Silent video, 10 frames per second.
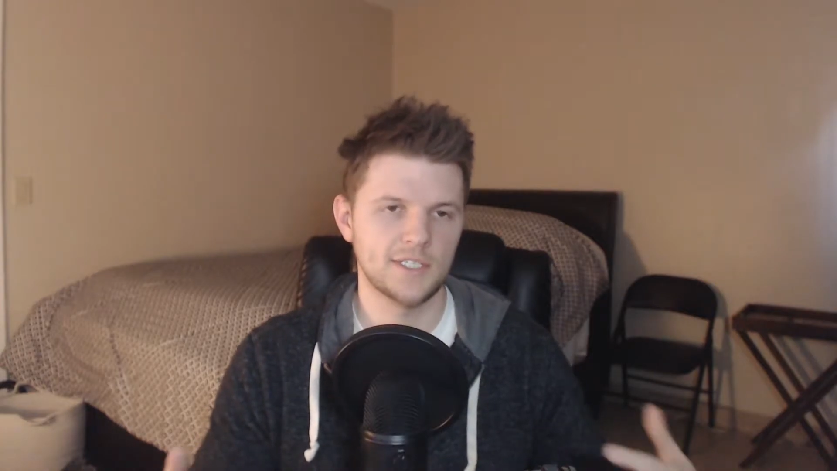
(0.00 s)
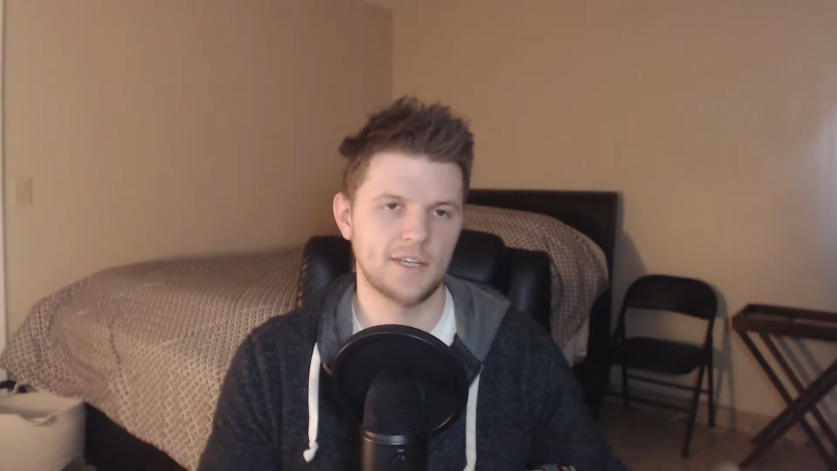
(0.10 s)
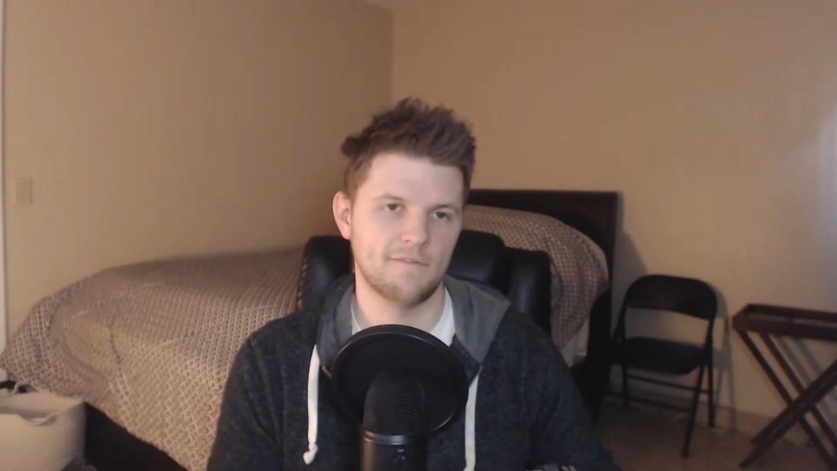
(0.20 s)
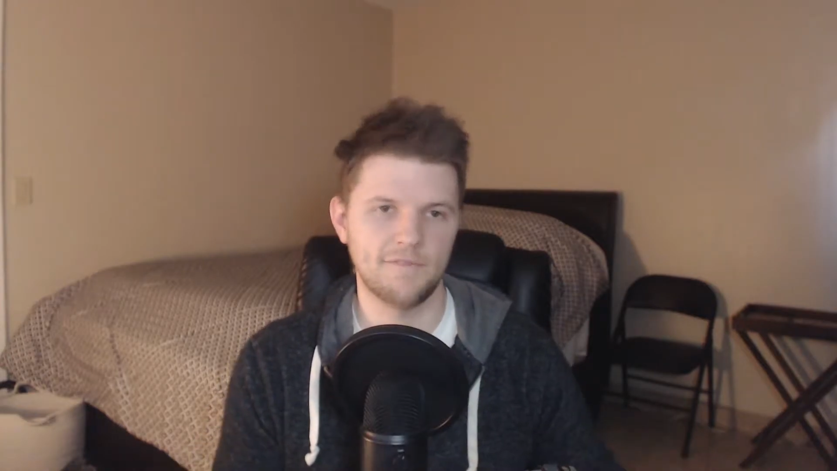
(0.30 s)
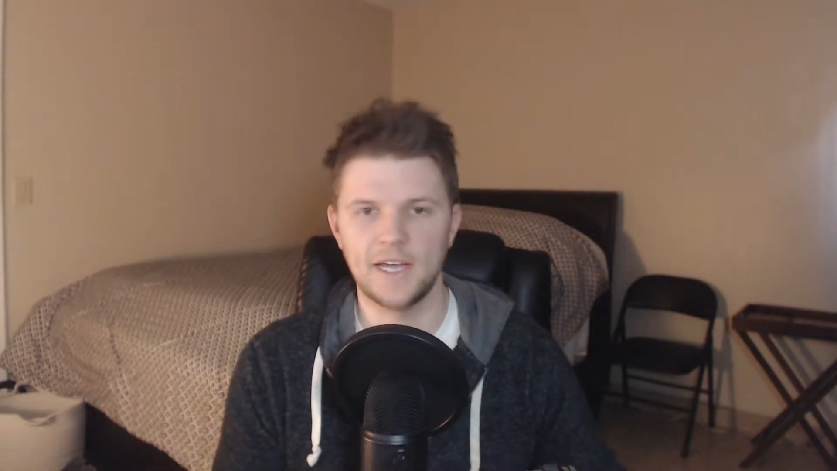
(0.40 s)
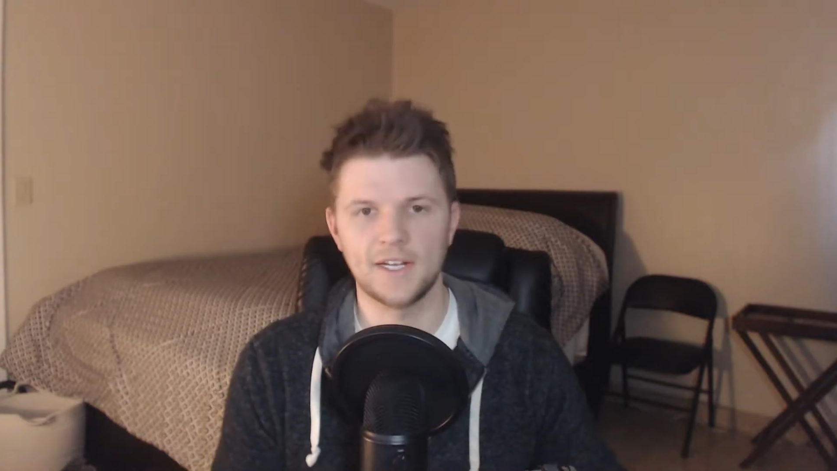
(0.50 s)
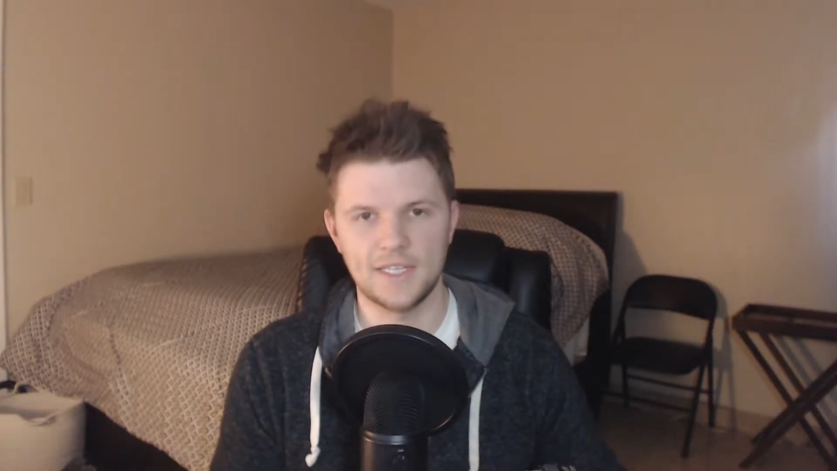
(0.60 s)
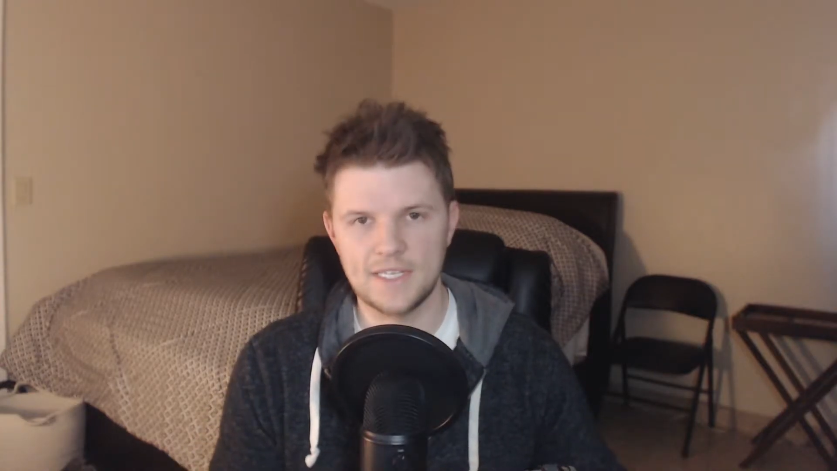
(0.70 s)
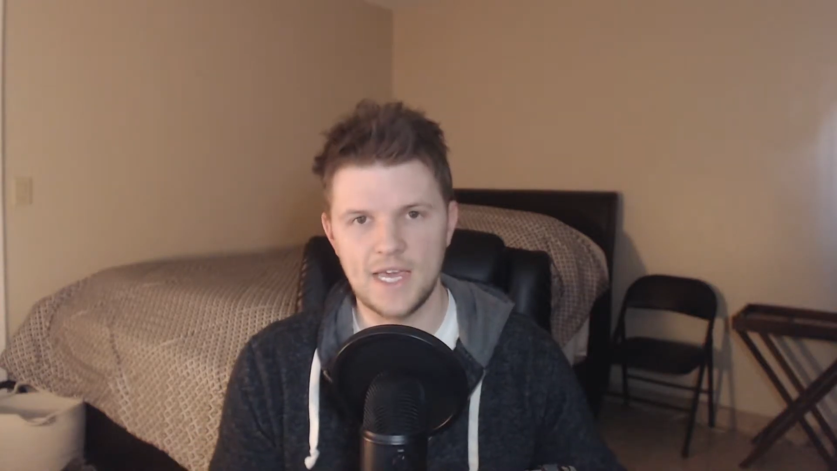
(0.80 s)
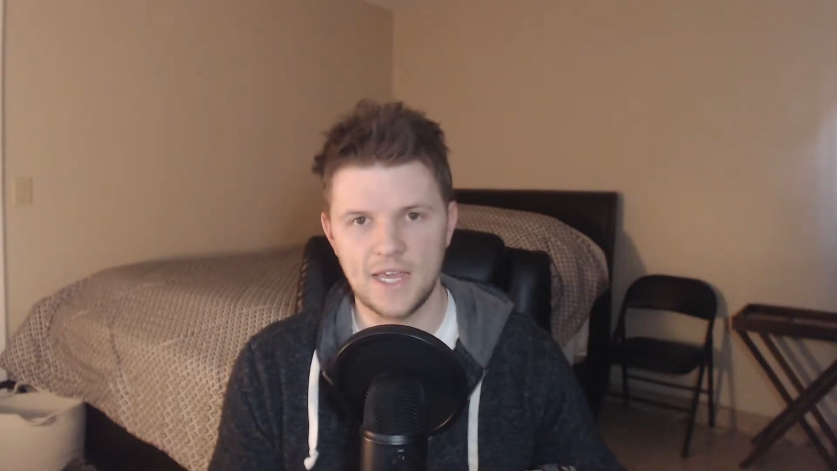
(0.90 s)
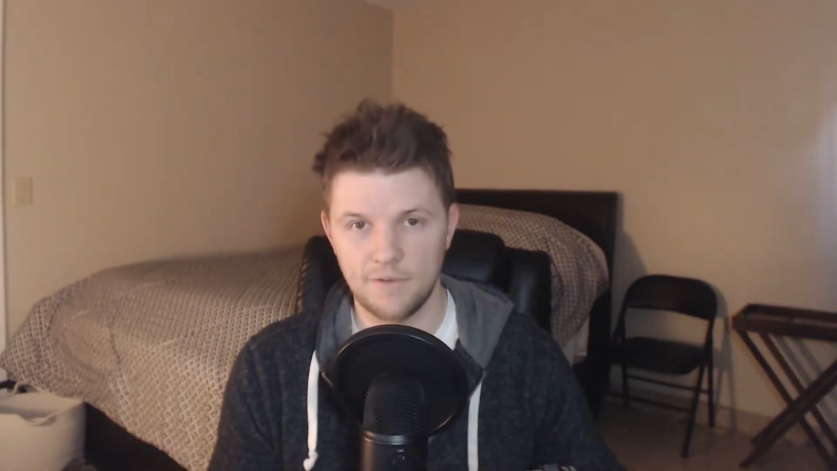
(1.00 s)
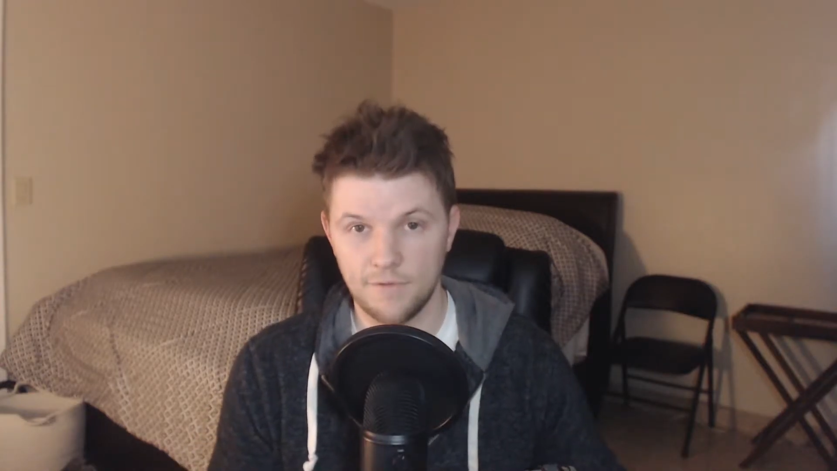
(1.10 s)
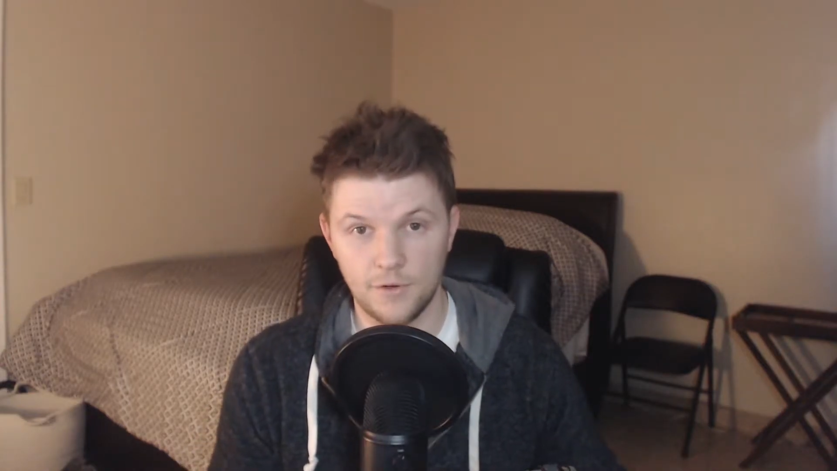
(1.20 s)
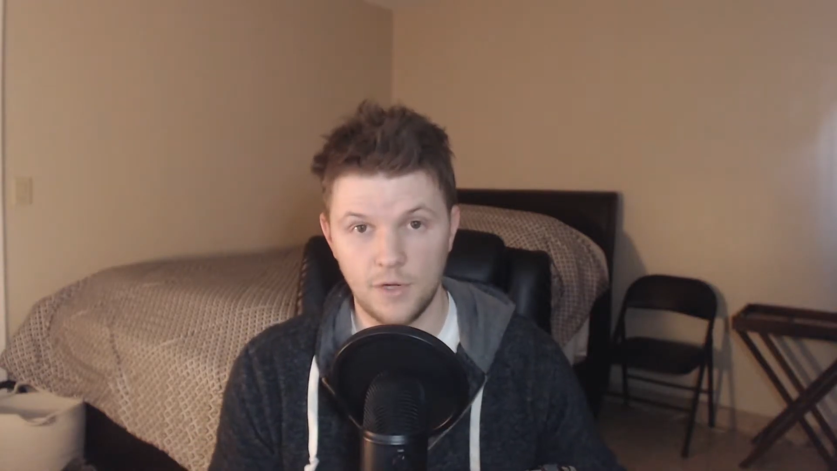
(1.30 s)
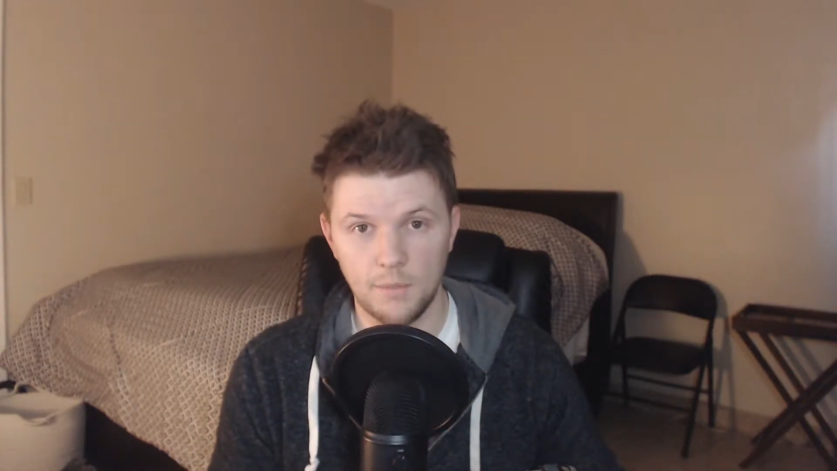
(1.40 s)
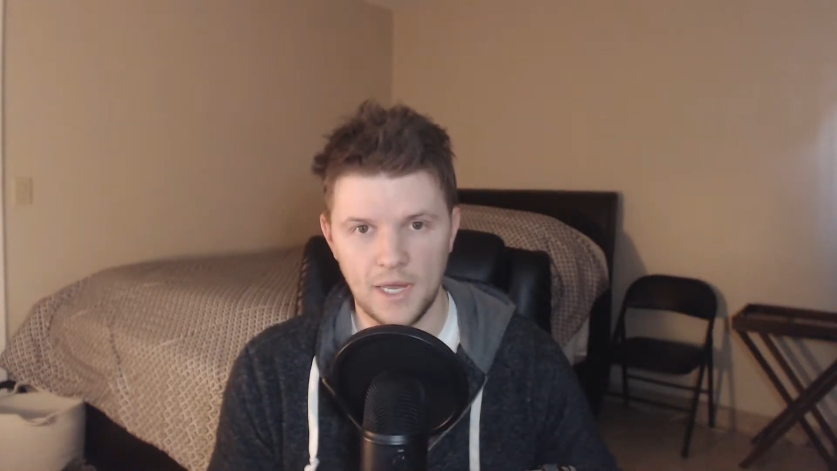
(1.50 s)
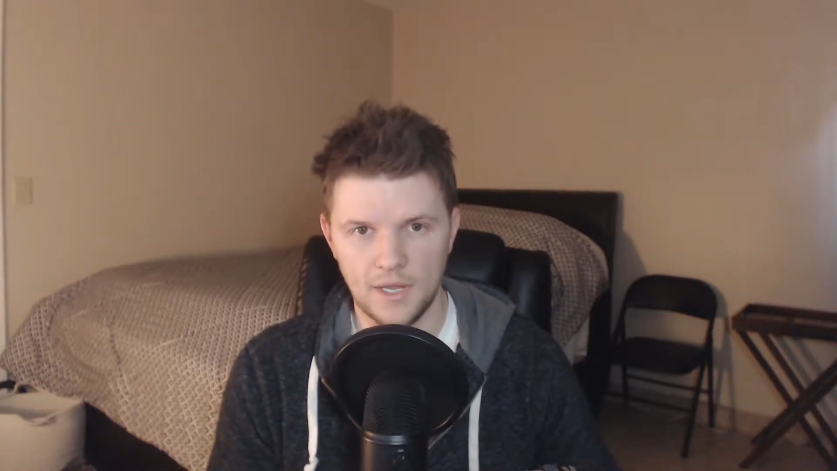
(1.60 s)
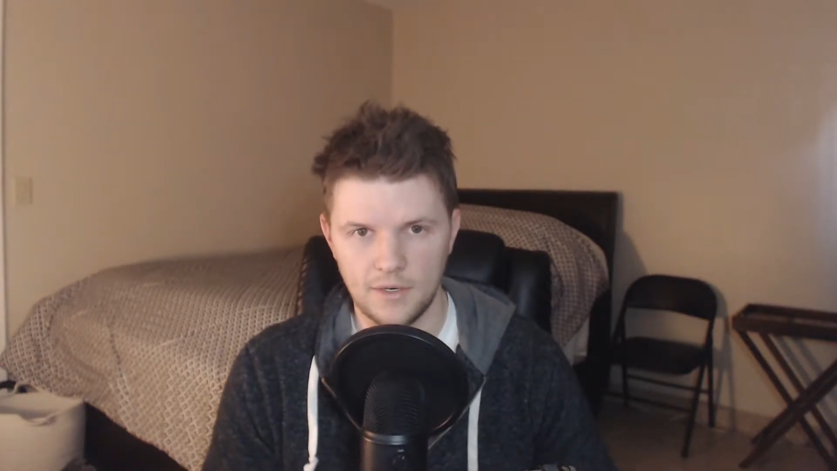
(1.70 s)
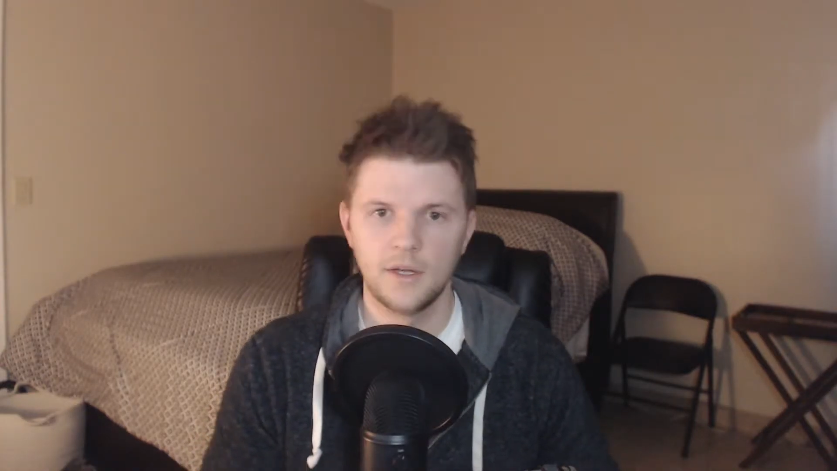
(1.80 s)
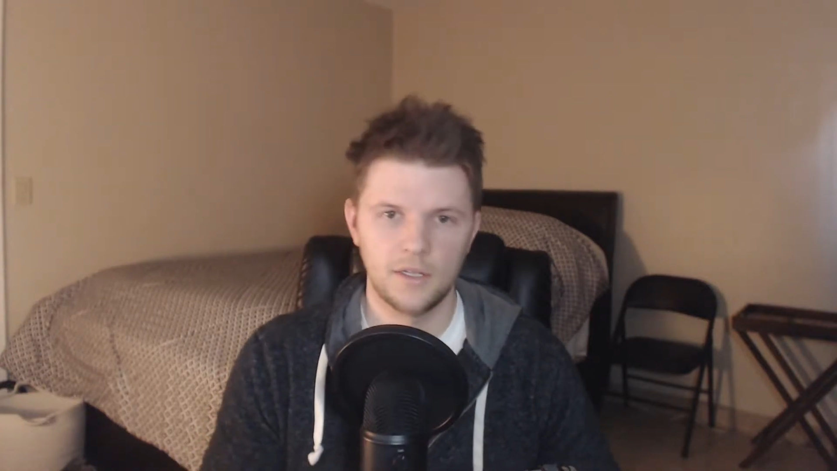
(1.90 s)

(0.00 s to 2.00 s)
and finally take full command.